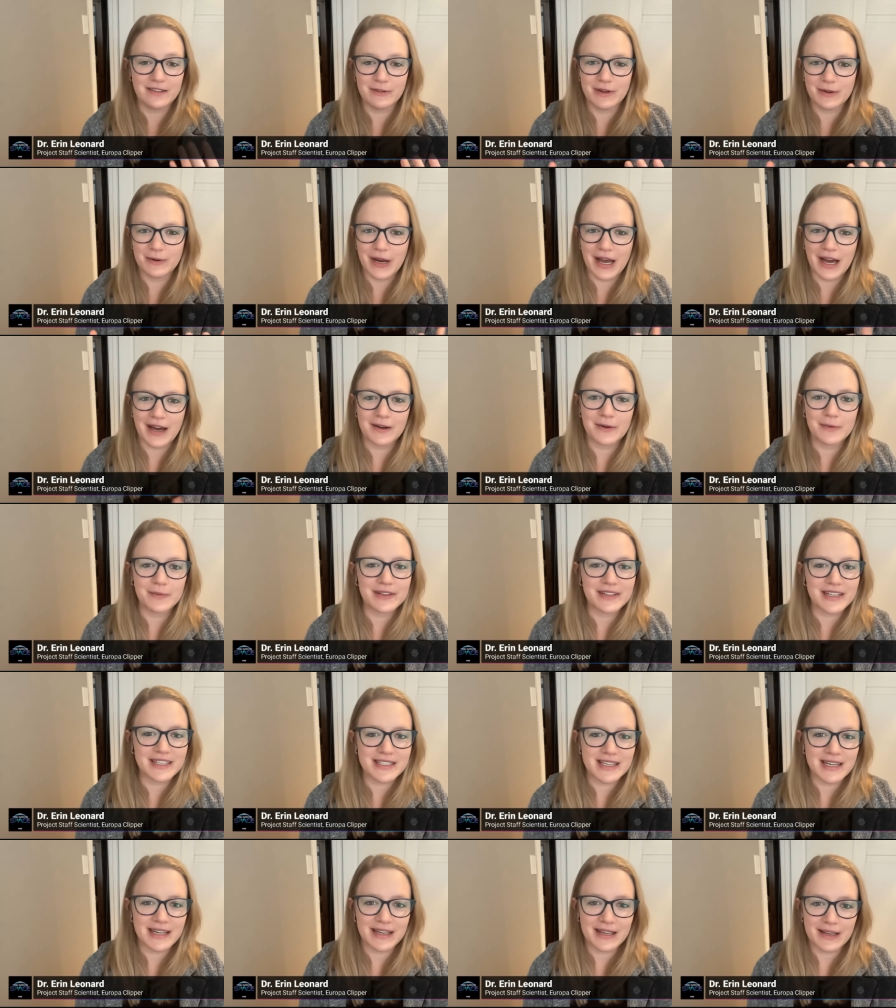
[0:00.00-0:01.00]
hadn't
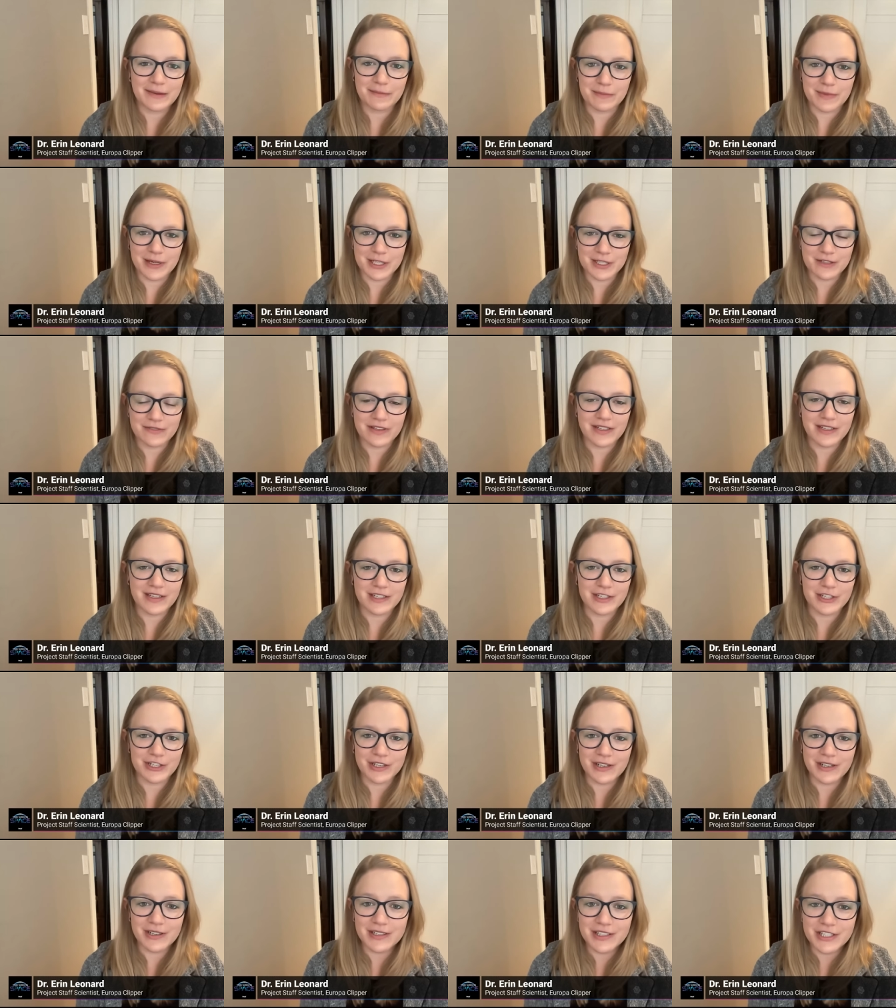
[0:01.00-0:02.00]
really taken much of any
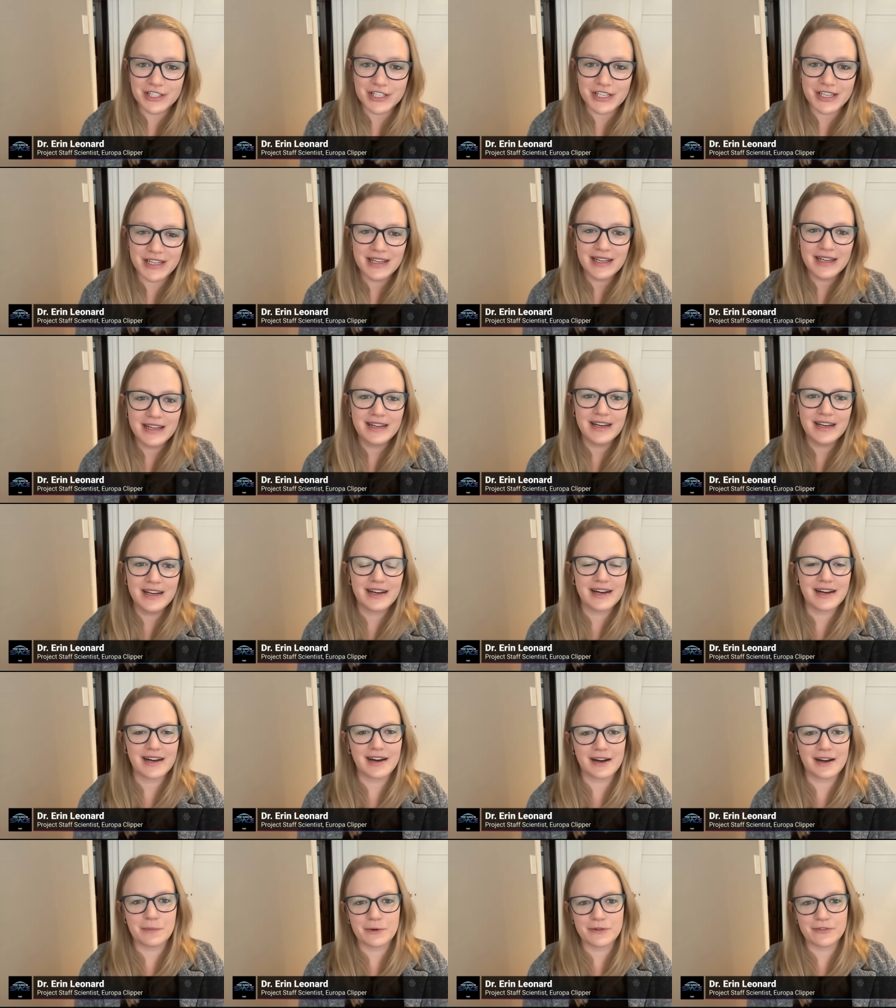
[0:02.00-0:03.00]
geology
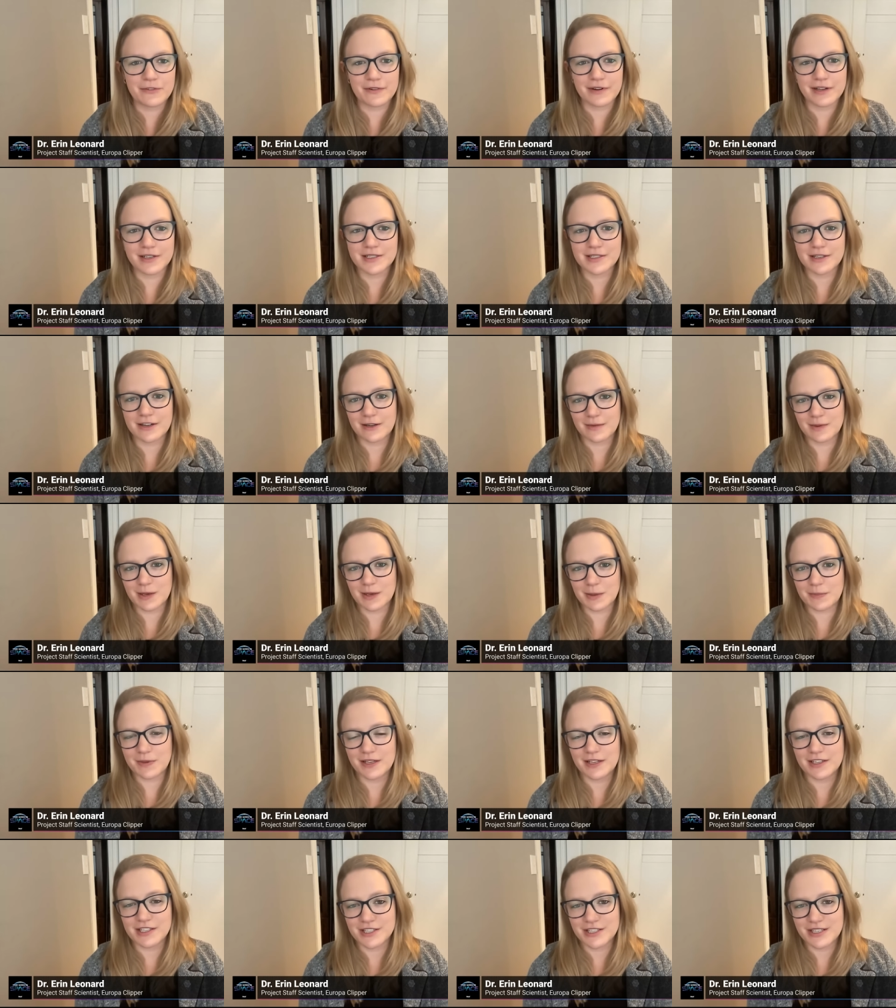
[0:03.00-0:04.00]
before I started my
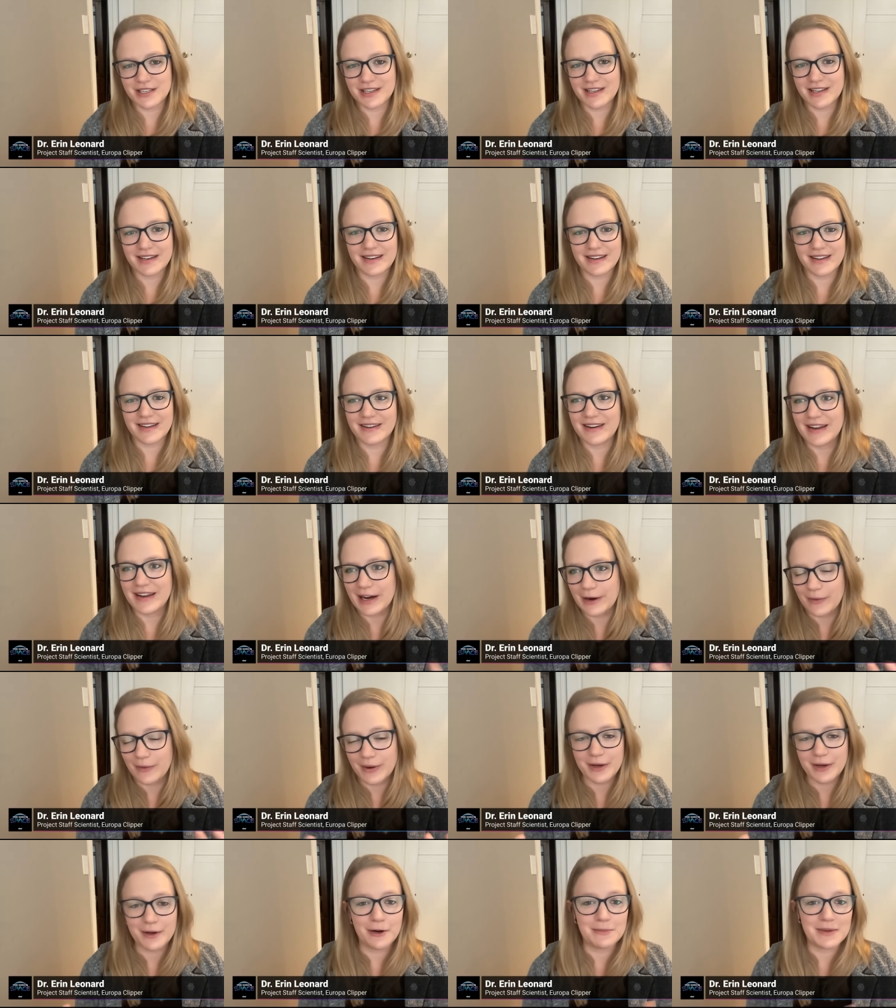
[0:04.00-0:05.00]
PhD, and now
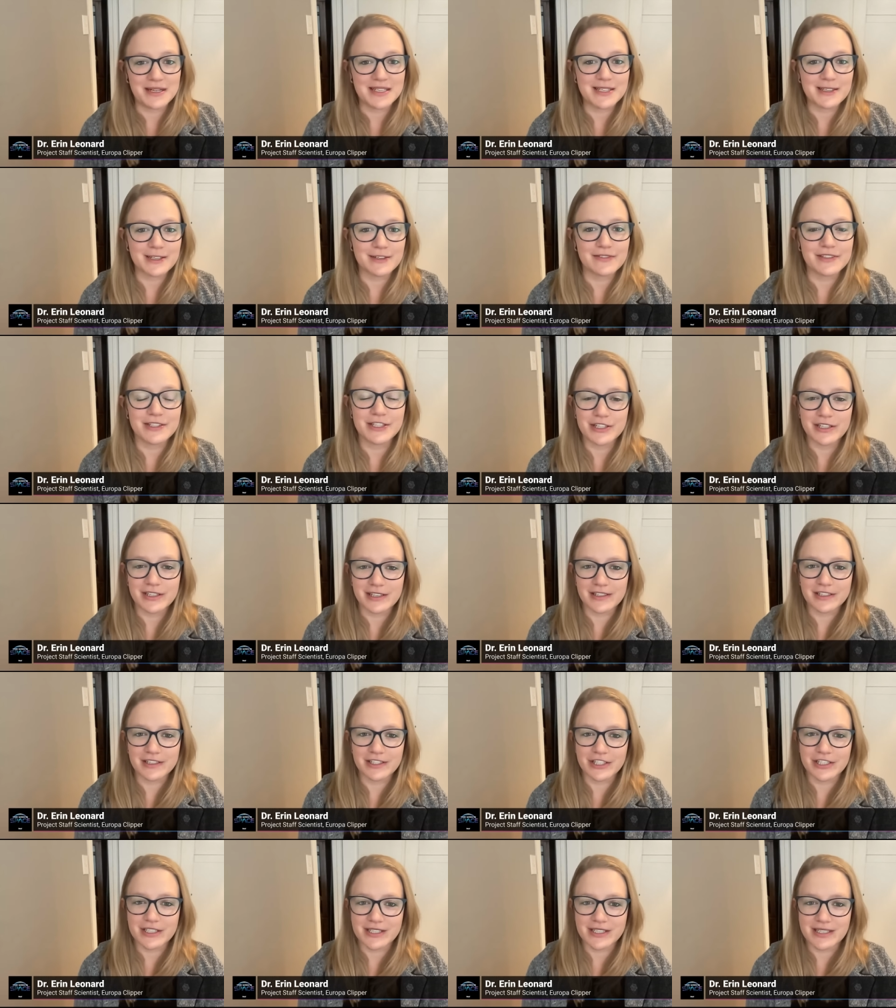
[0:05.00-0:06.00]
I call myself a
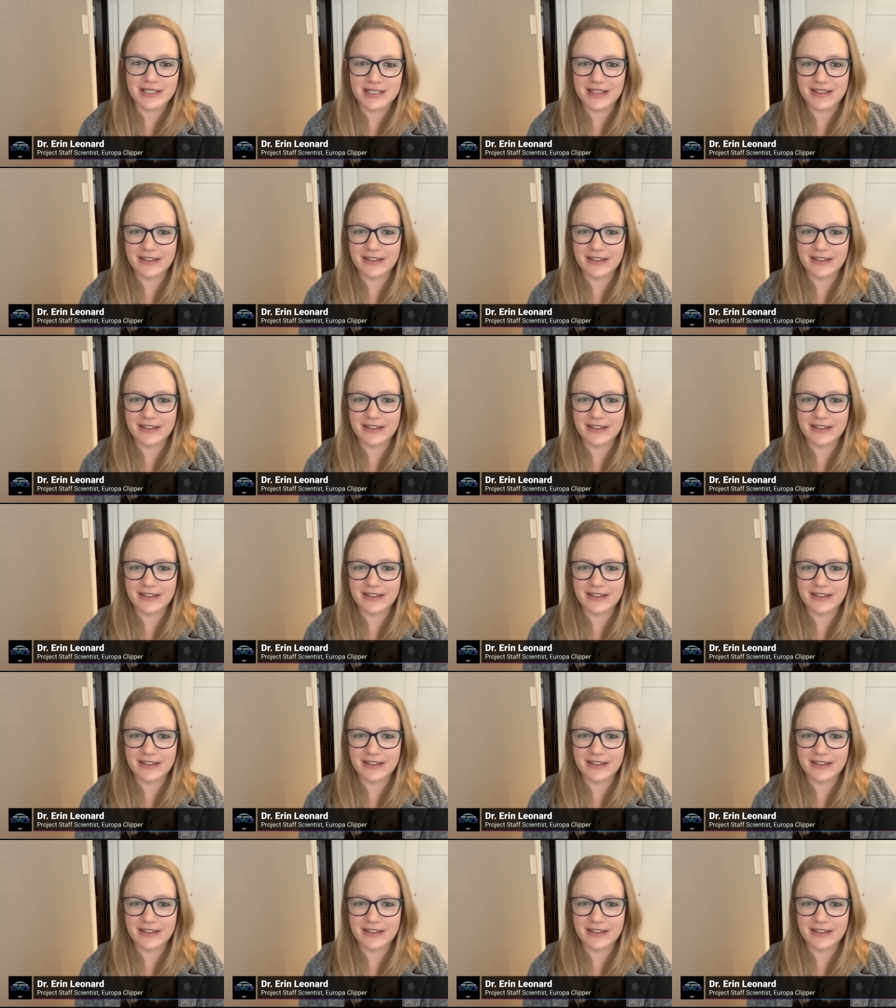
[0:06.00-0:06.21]
geologist.